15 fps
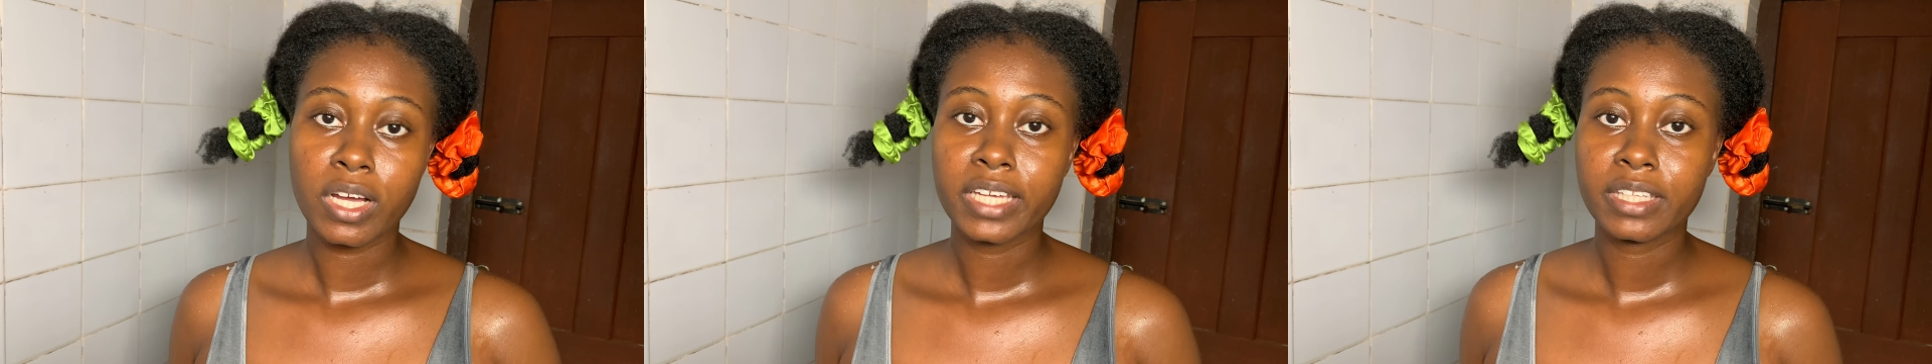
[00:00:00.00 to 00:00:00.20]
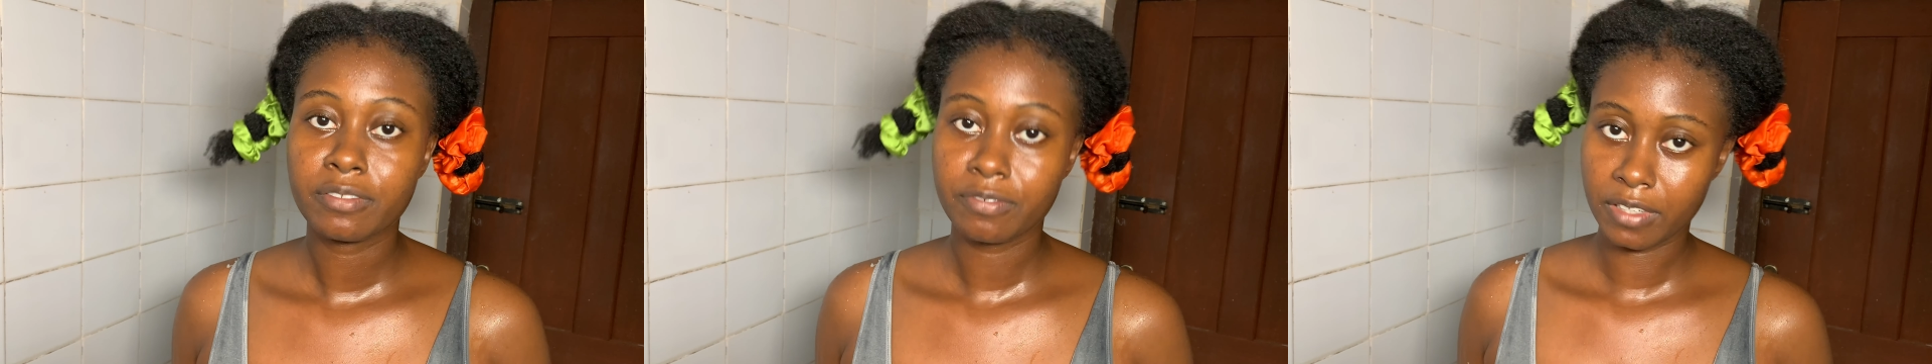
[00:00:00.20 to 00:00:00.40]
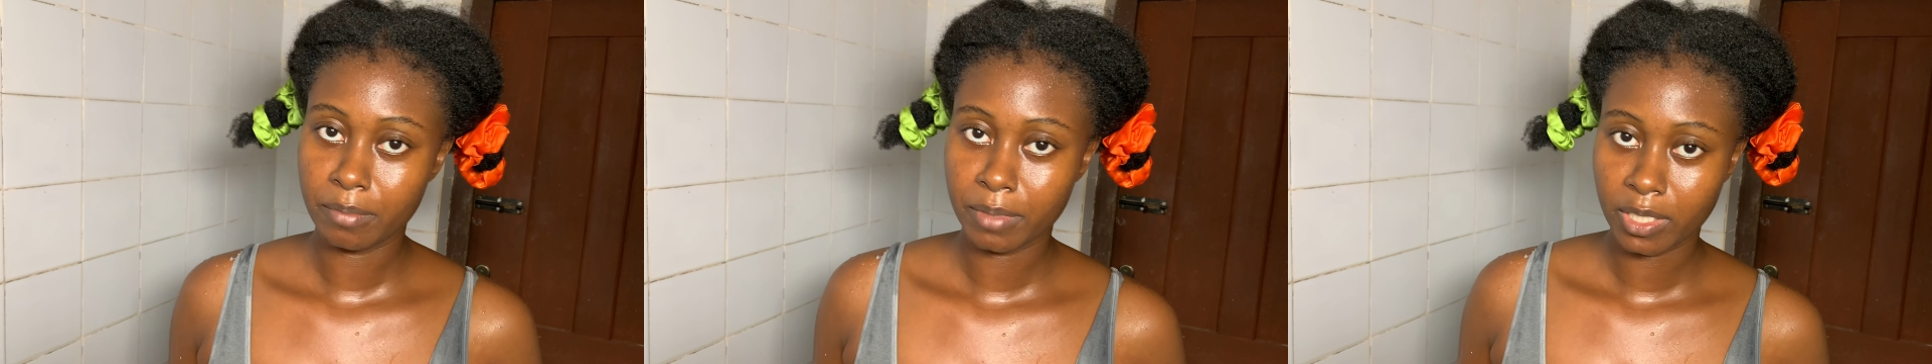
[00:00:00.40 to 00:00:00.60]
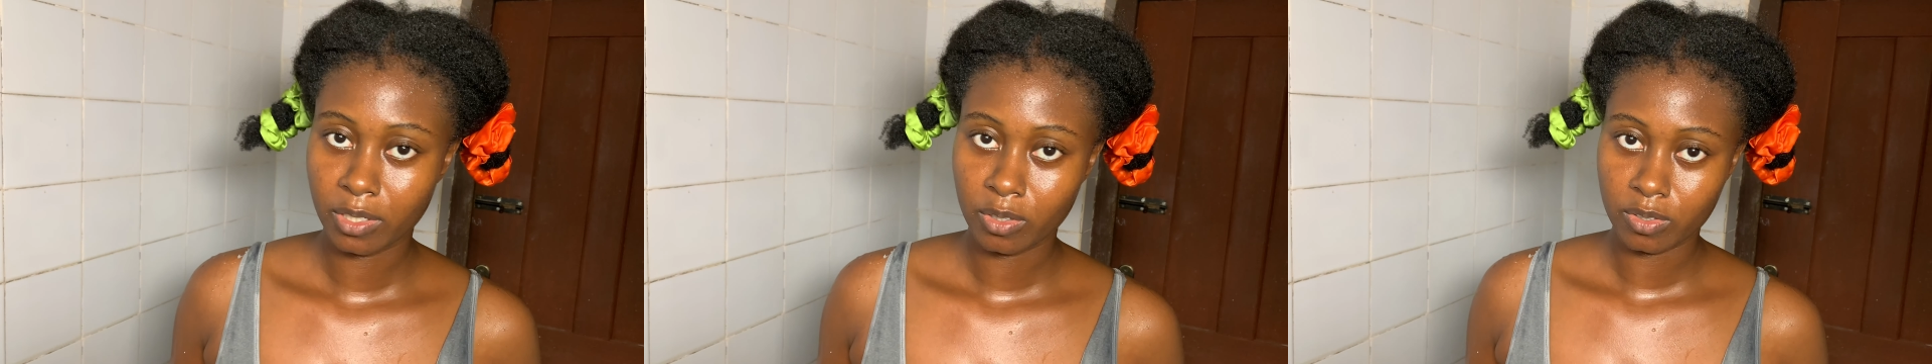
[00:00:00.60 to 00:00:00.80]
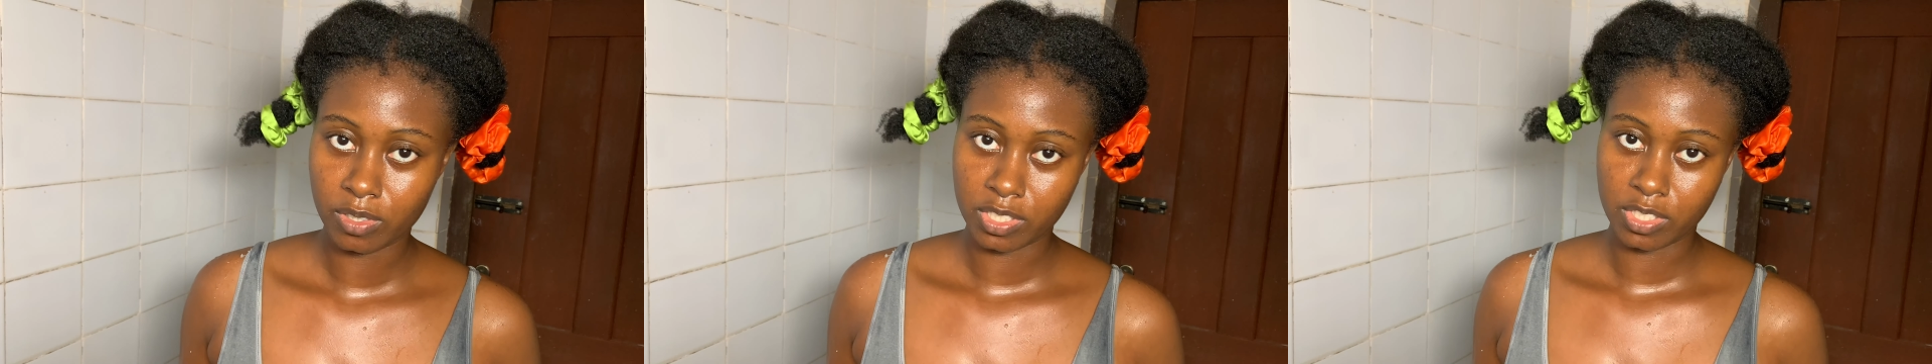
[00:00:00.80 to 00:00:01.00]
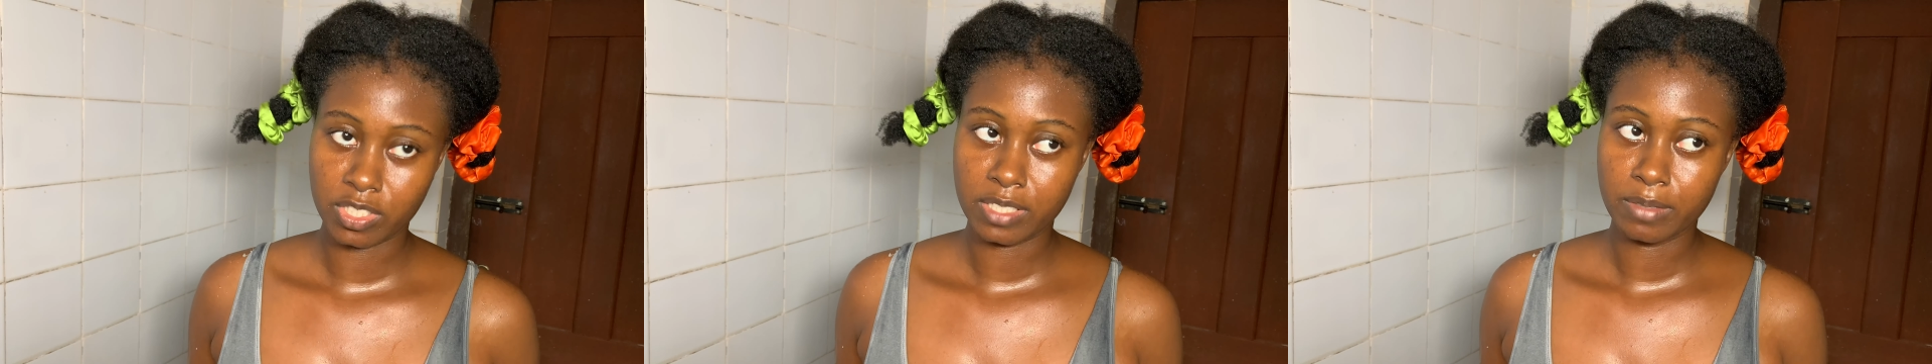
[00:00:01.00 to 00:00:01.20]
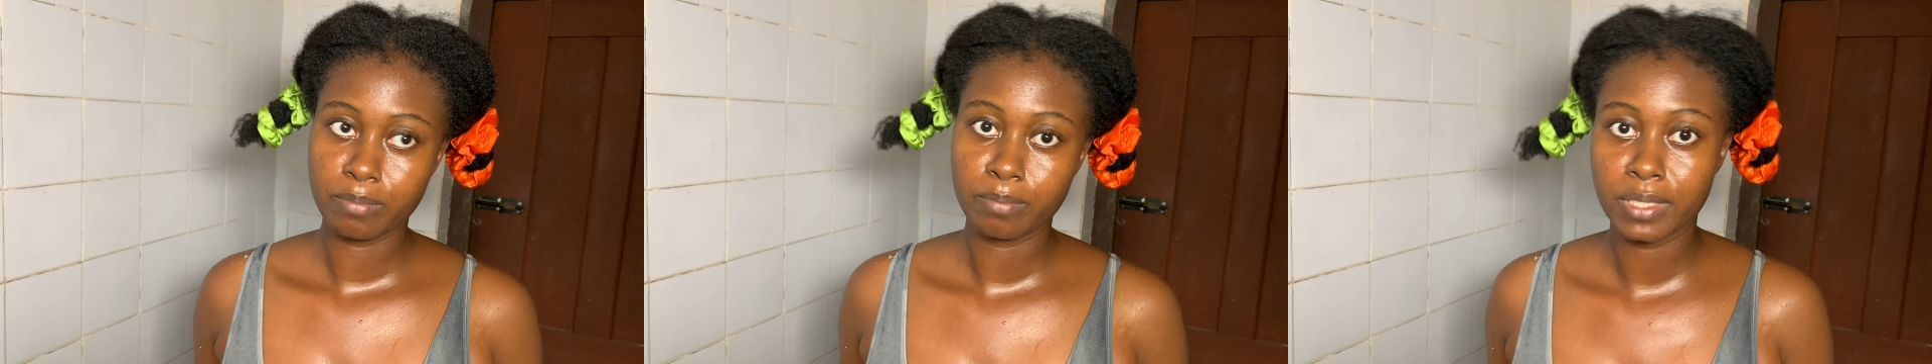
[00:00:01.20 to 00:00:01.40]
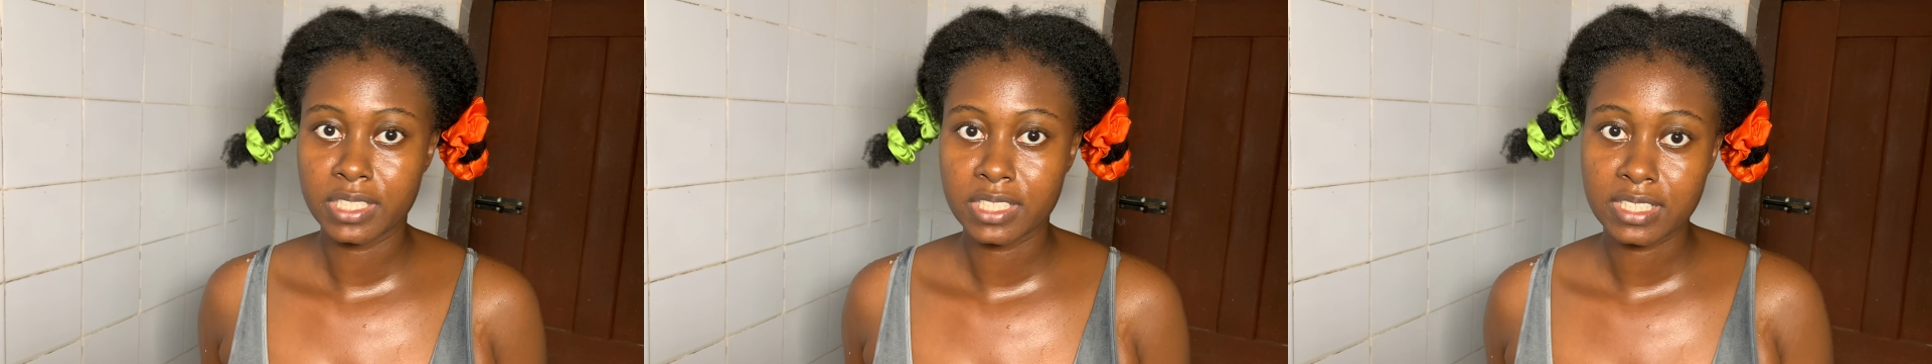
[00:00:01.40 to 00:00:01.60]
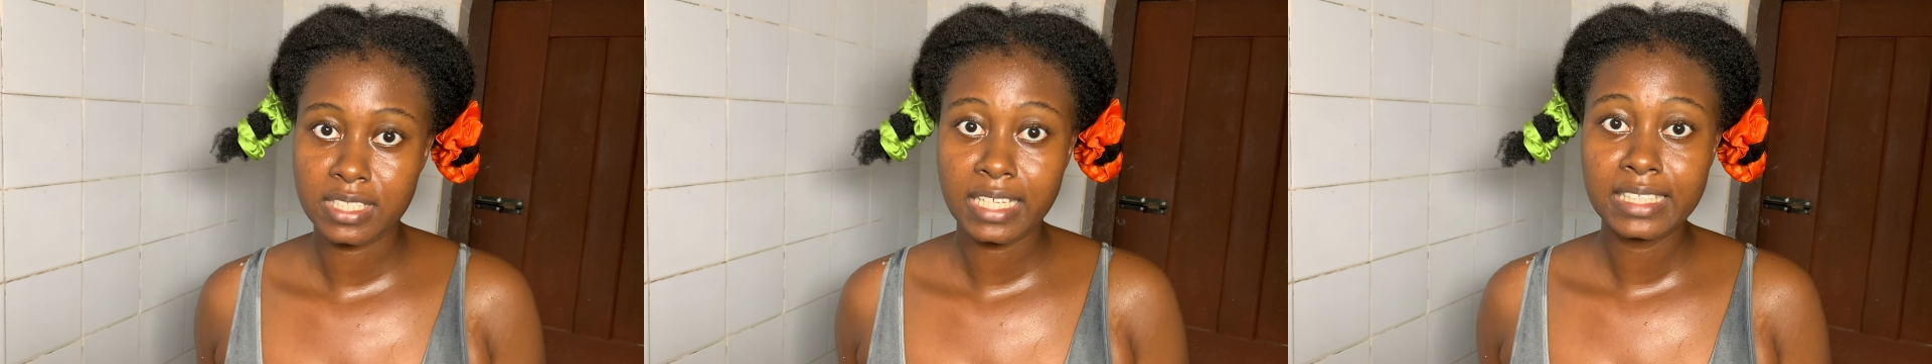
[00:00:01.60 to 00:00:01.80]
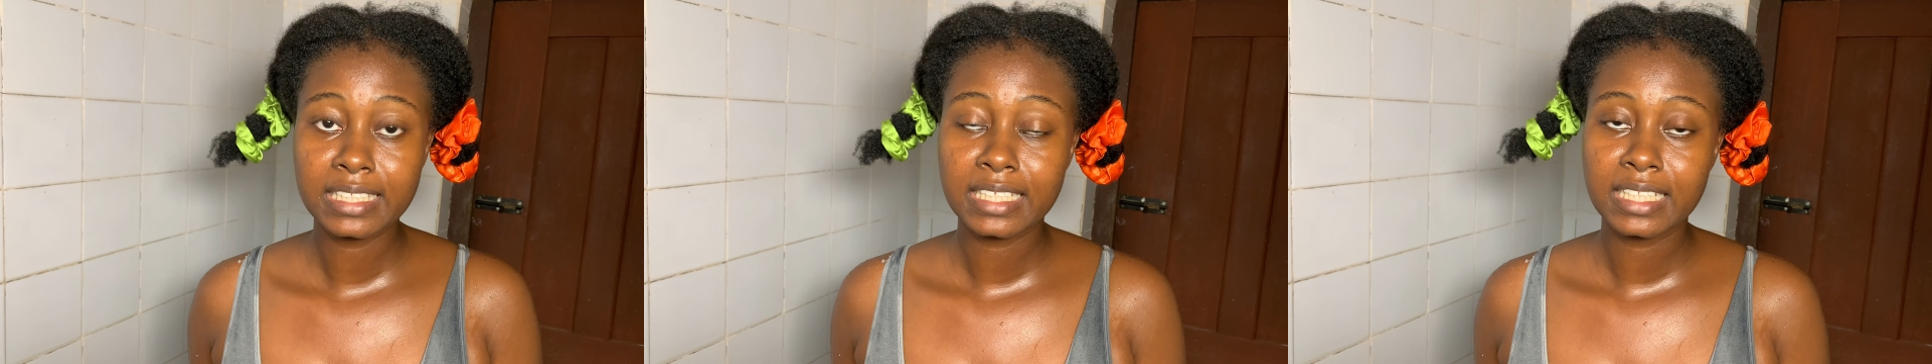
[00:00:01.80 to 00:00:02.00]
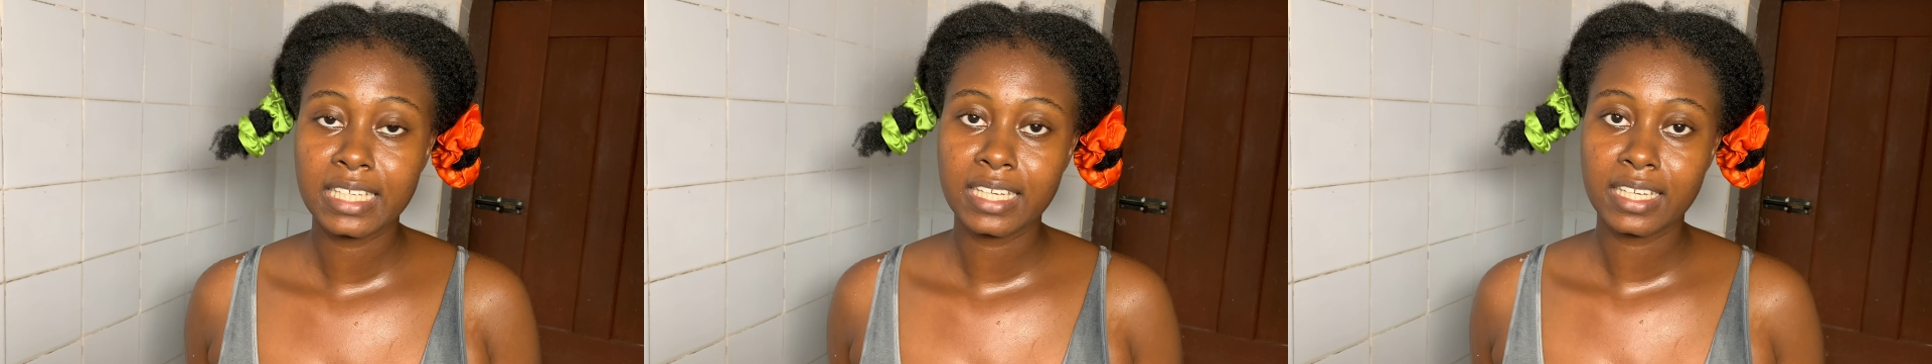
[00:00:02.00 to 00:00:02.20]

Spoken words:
define my coils in bentonite clay,